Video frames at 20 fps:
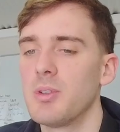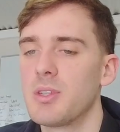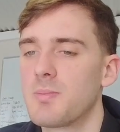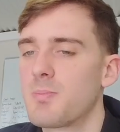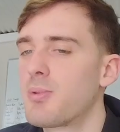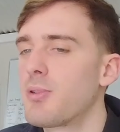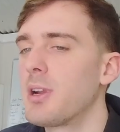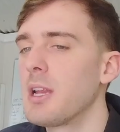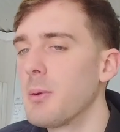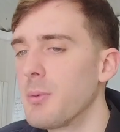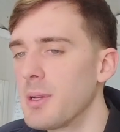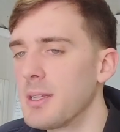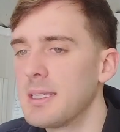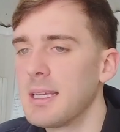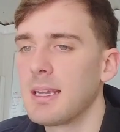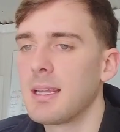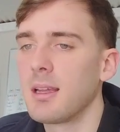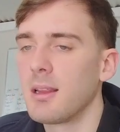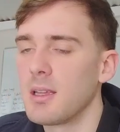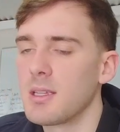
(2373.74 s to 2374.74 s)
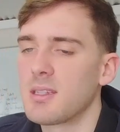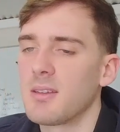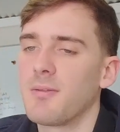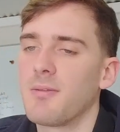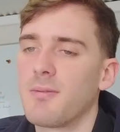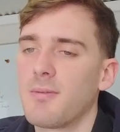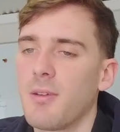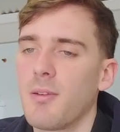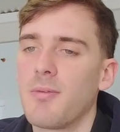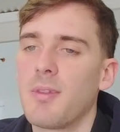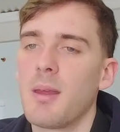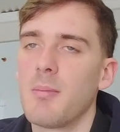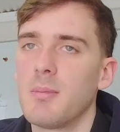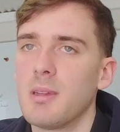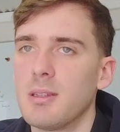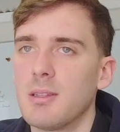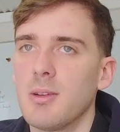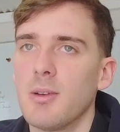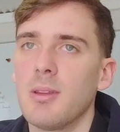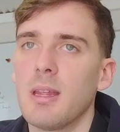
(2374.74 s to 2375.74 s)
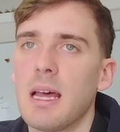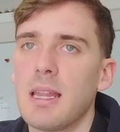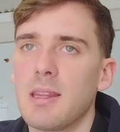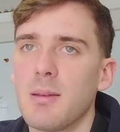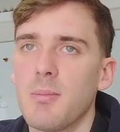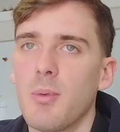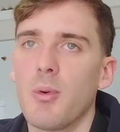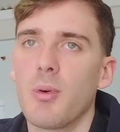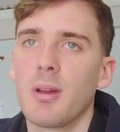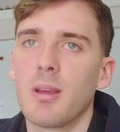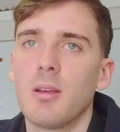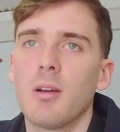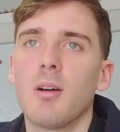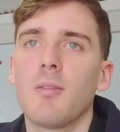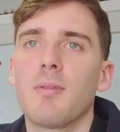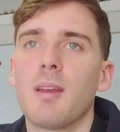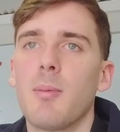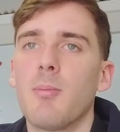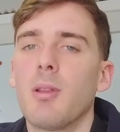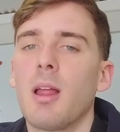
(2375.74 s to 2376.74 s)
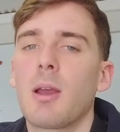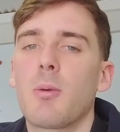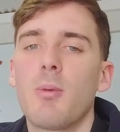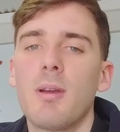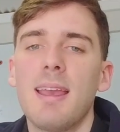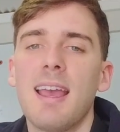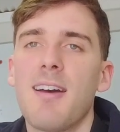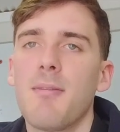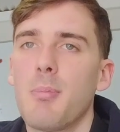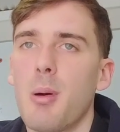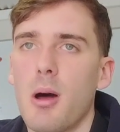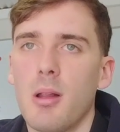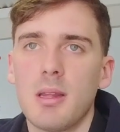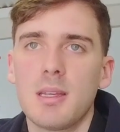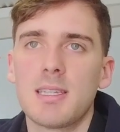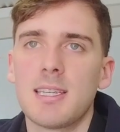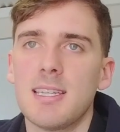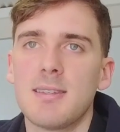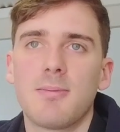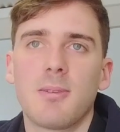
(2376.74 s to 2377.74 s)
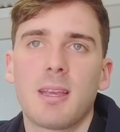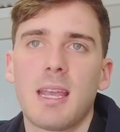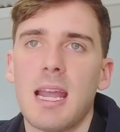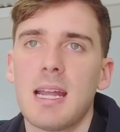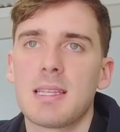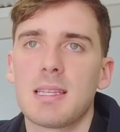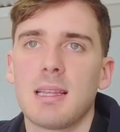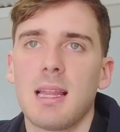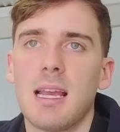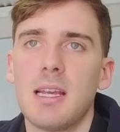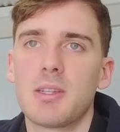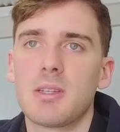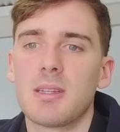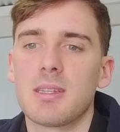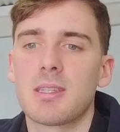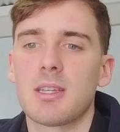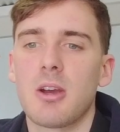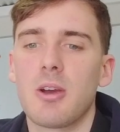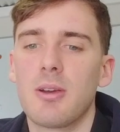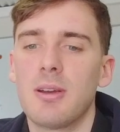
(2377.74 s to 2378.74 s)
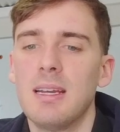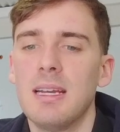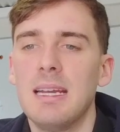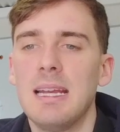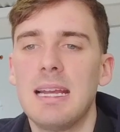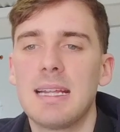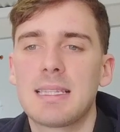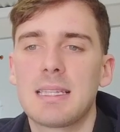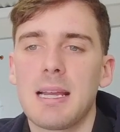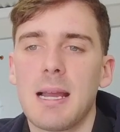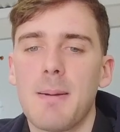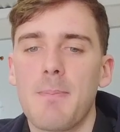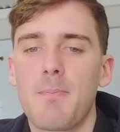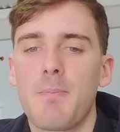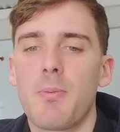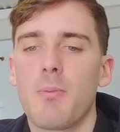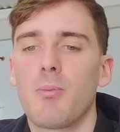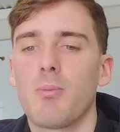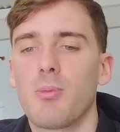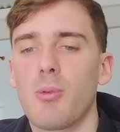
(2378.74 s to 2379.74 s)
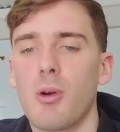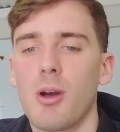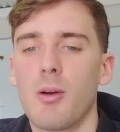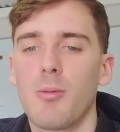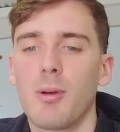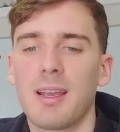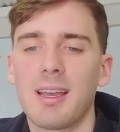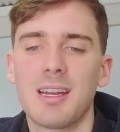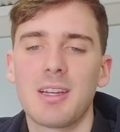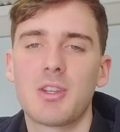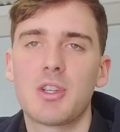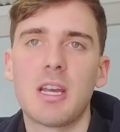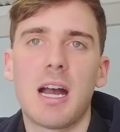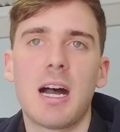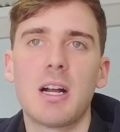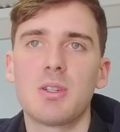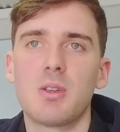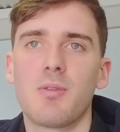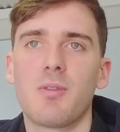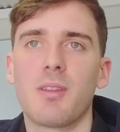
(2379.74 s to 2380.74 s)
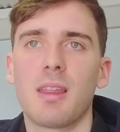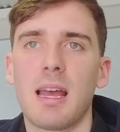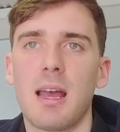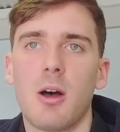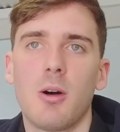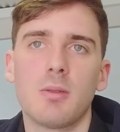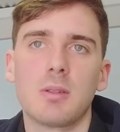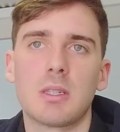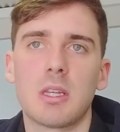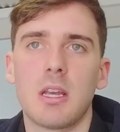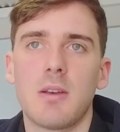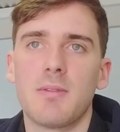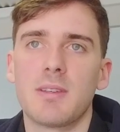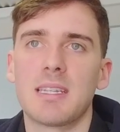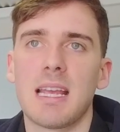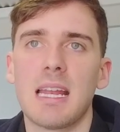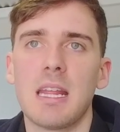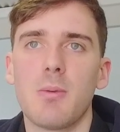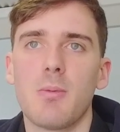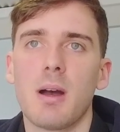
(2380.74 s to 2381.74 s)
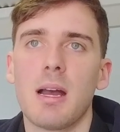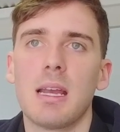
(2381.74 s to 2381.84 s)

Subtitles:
It was pretty ridiculous of them to do that the morning of, and we have policies for cancellation, so it's like well, we're going to charge you for that whole service anyway.